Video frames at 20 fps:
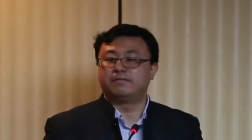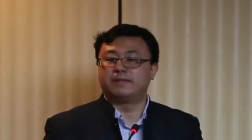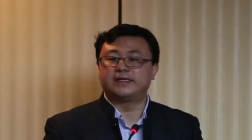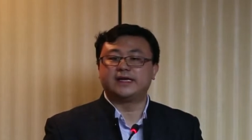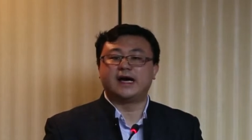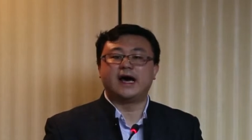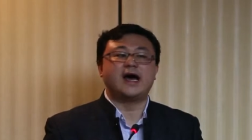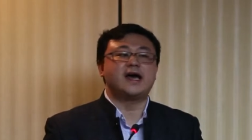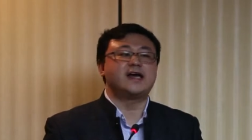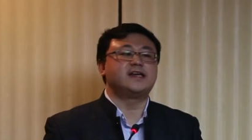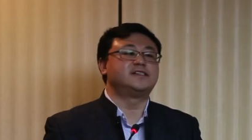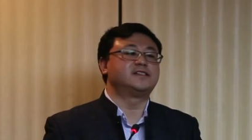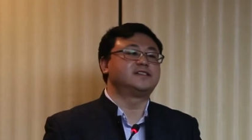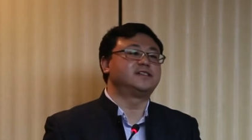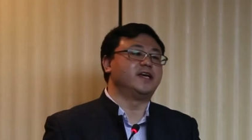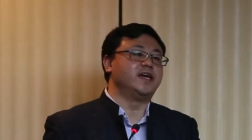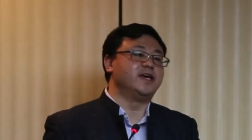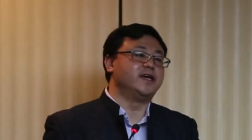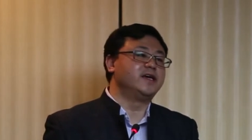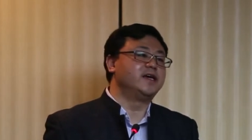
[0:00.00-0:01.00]
but I
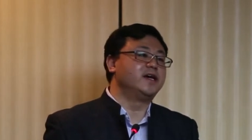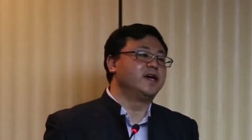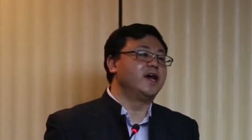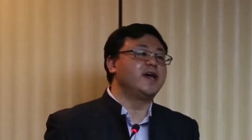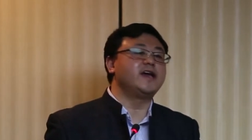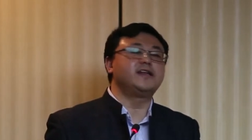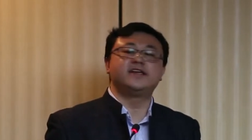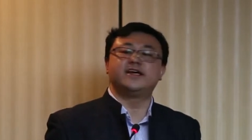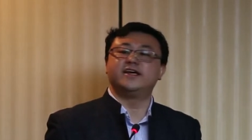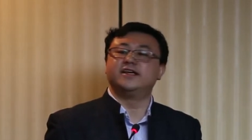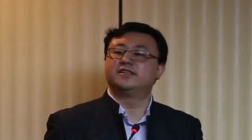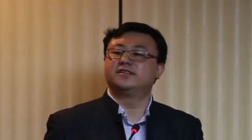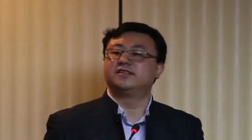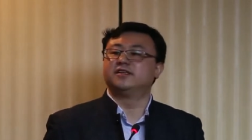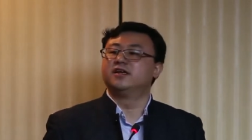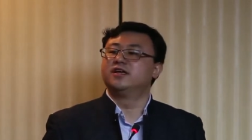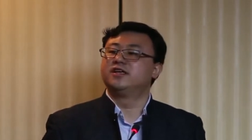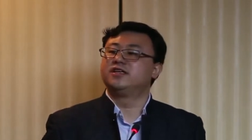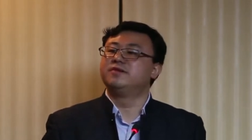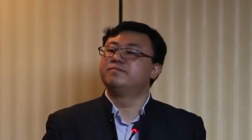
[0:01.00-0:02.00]
say it is
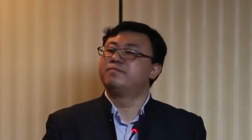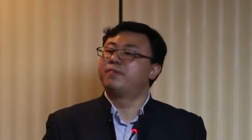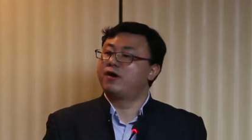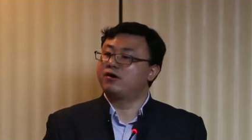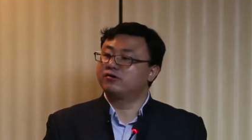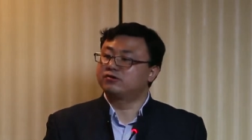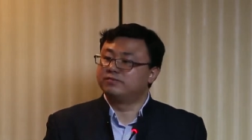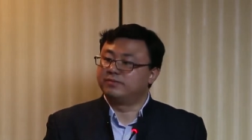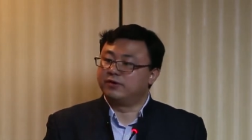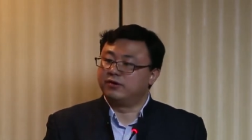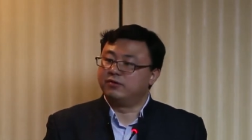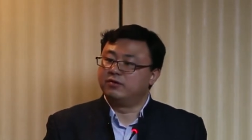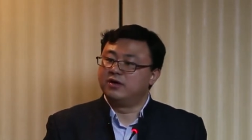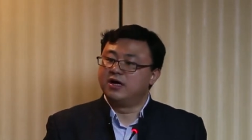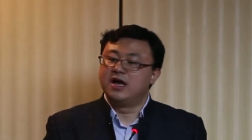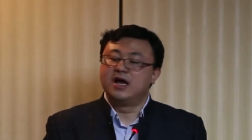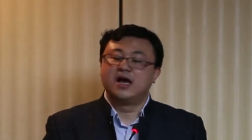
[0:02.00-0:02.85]
impossible.